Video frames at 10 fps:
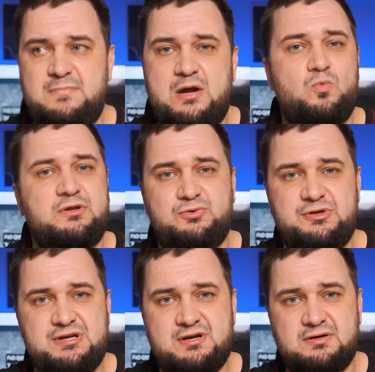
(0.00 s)
I want to
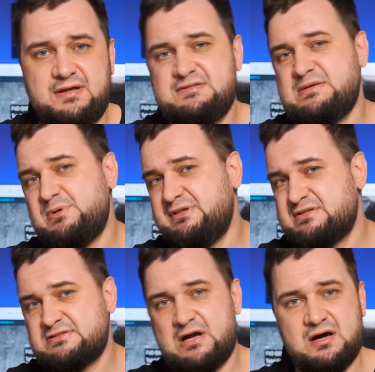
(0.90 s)
hear and simply
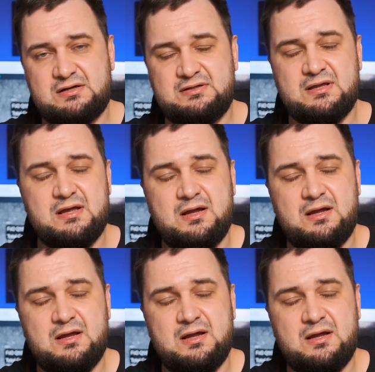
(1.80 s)
discard